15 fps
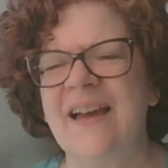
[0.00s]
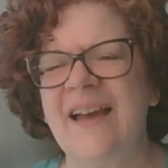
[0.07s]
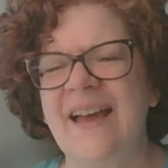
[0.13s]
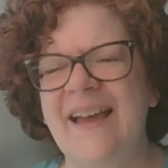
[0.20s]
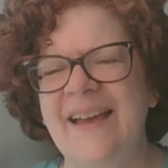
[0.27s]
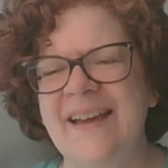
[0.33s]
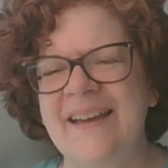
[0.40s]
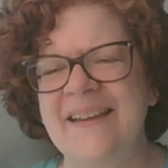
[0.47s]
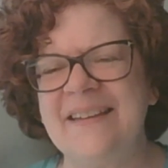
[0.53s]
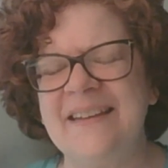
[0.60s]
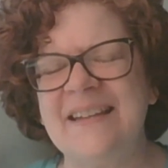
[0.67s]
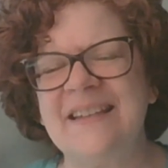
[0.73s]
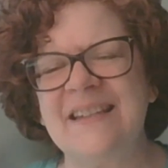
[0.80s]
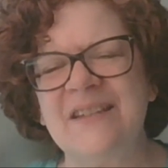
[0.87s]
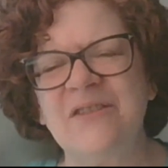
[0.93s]
And
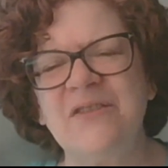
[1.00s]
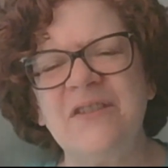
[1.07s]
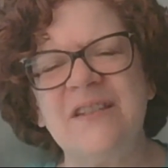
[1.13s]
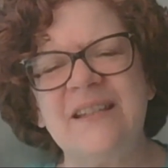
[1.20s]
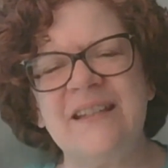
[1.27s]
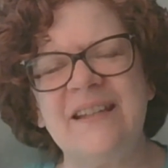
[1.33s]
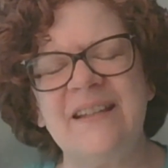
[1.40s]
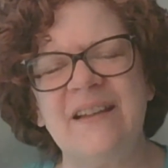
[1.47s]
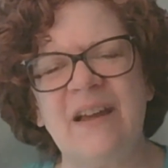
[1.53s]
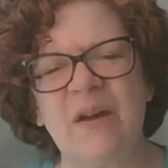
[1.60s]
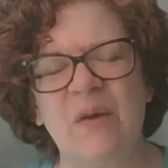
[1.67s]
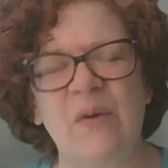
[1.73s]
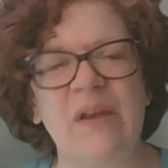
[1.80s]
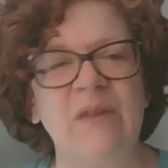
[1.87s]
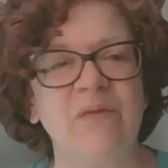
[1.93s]
it's interesting
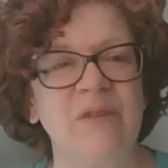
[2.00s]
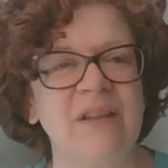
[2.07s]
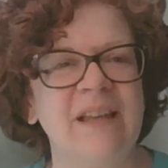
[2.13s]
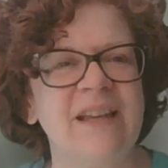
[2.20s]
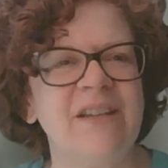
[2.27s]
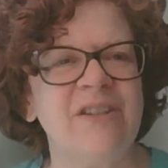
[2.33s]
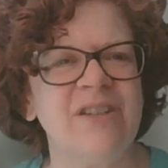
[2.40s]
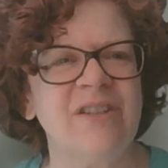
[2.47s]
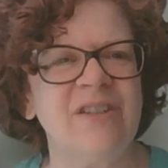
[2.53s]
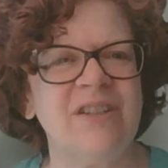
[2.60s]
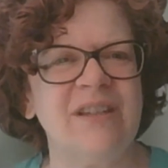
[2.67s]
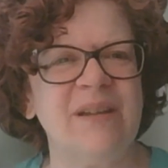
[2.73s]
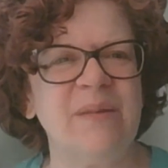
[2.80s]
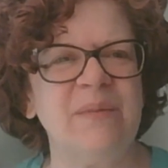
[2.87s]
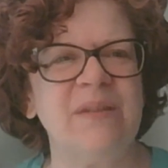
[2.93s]
in
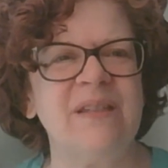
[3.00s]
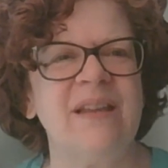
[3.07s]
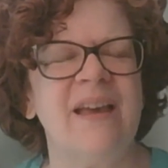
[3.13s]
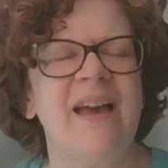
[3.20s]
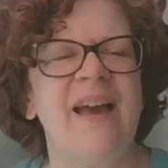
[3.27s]
relationships,